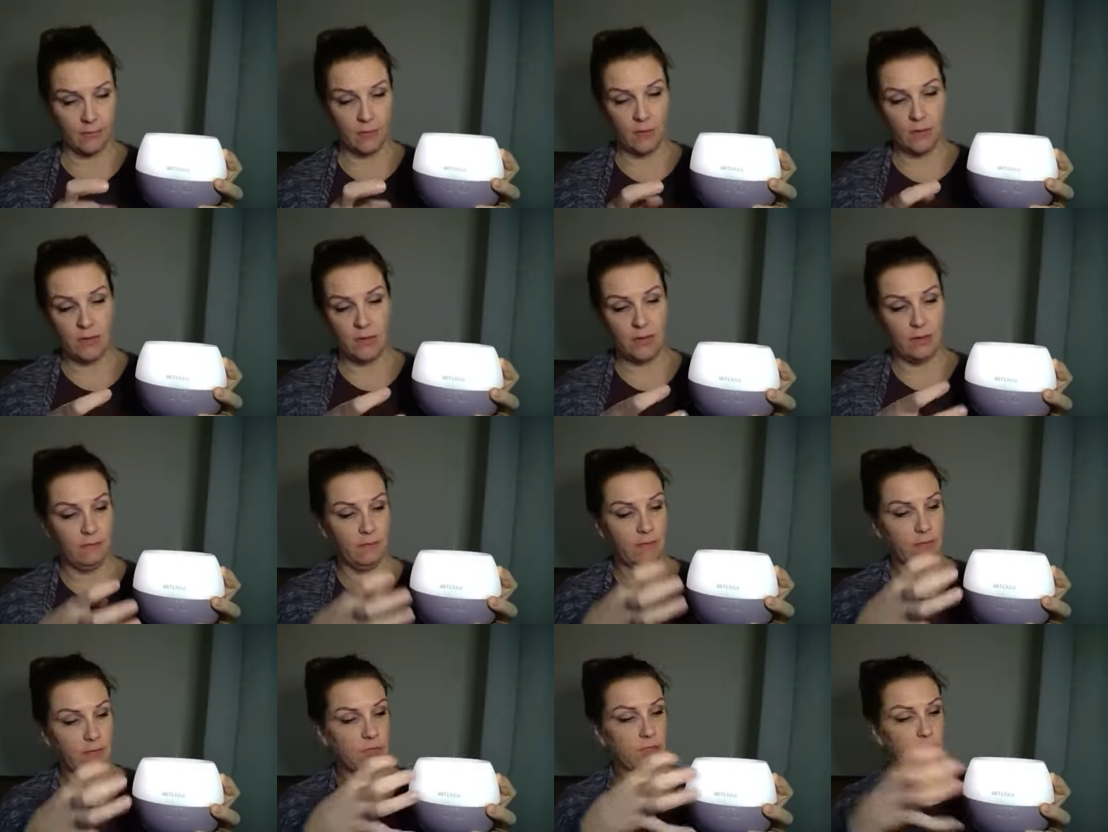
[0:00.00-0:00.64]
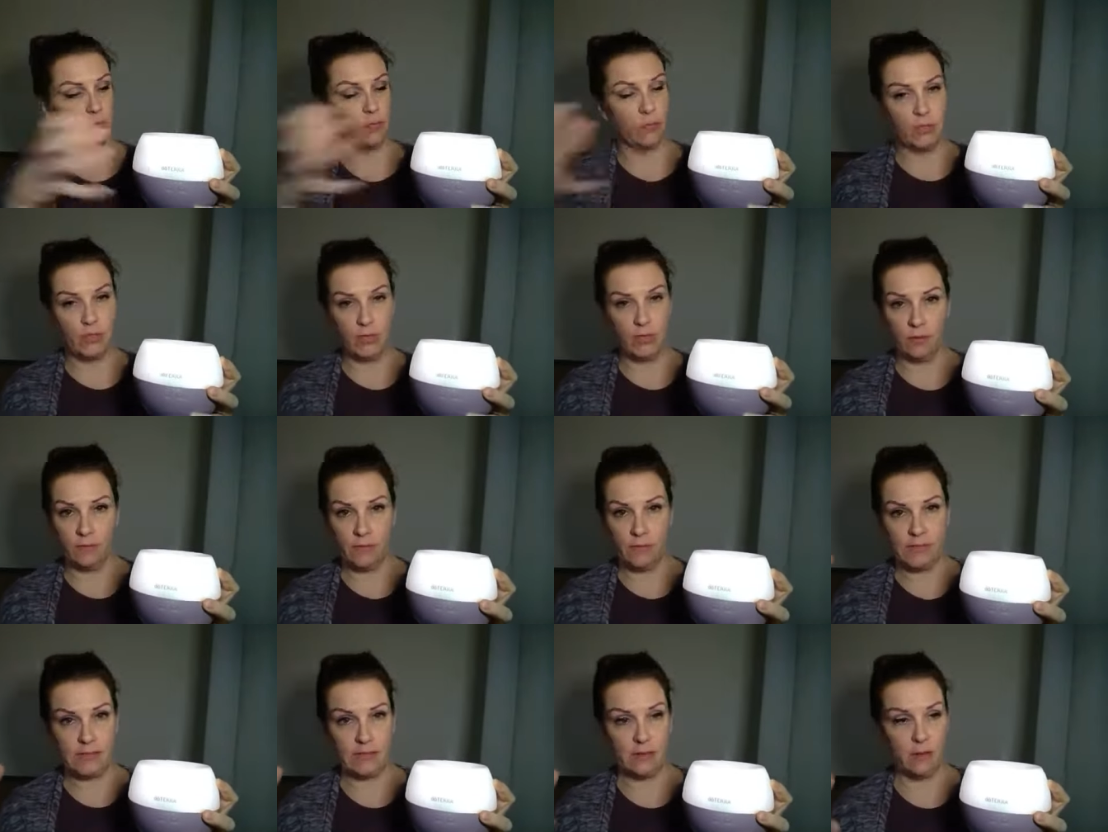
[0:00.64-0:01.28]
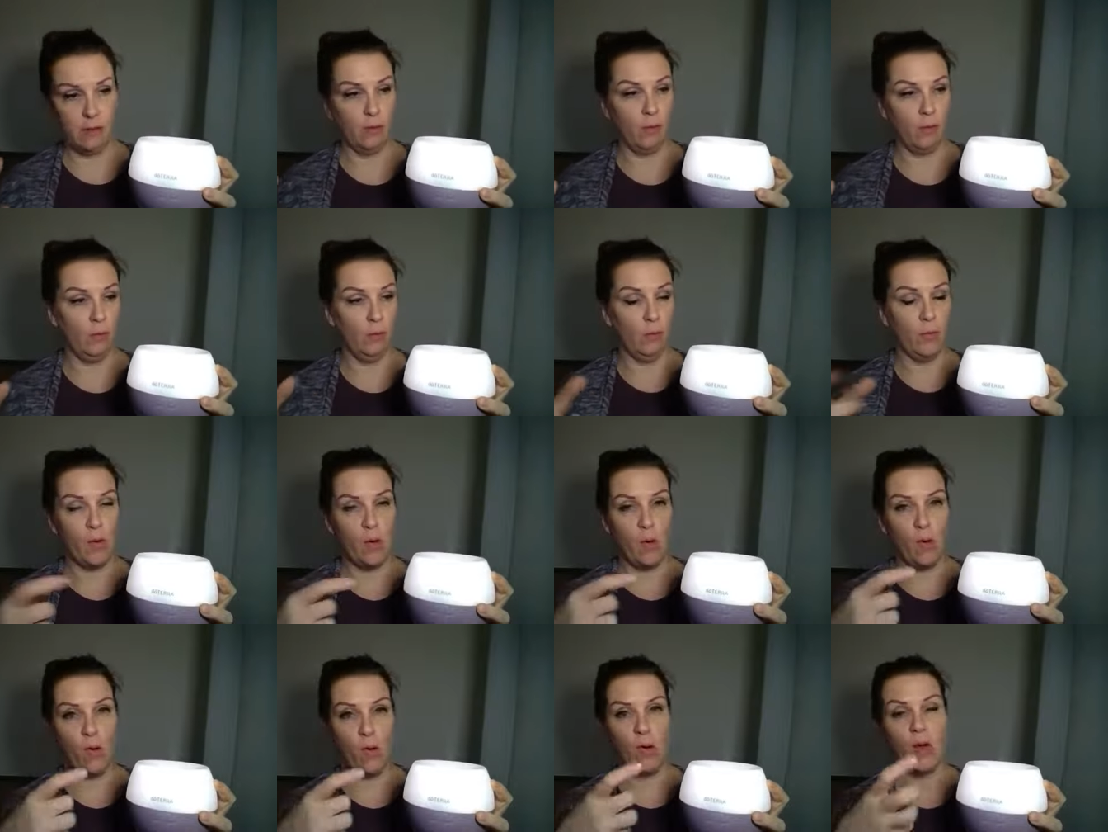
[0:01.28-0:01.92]
You could even just reserve this in a little
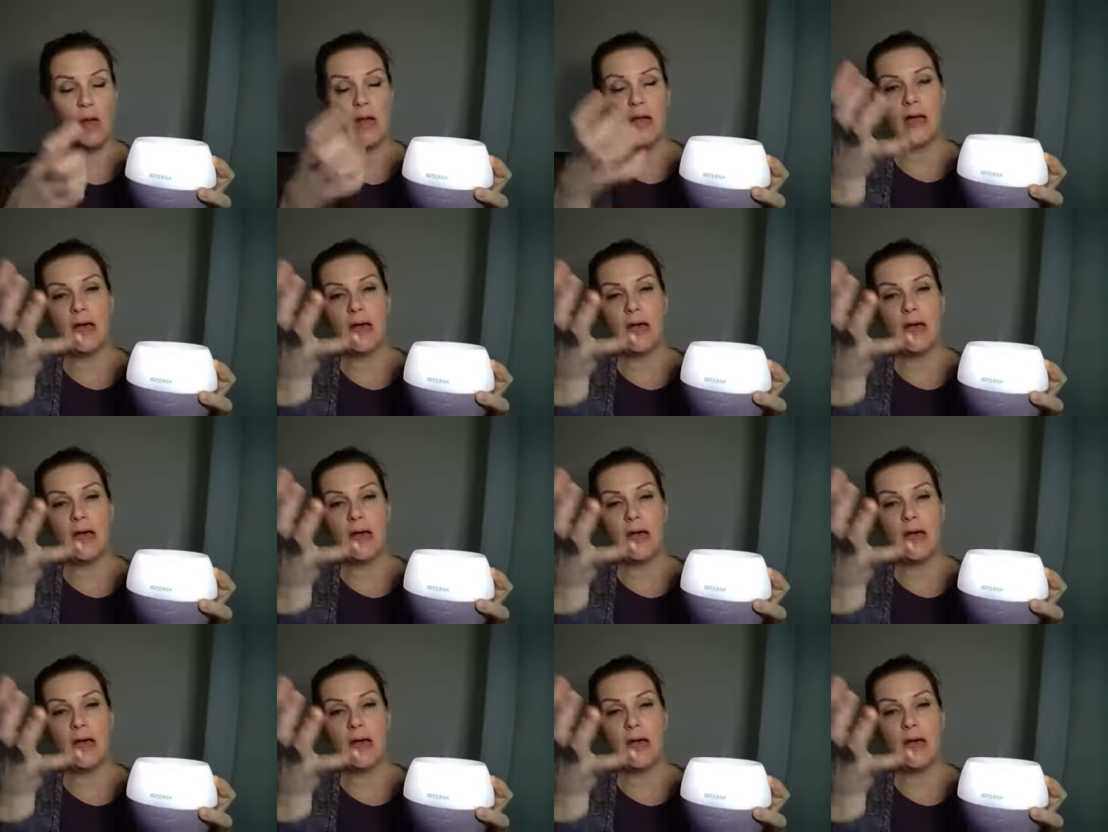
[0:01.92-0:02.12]
bowl,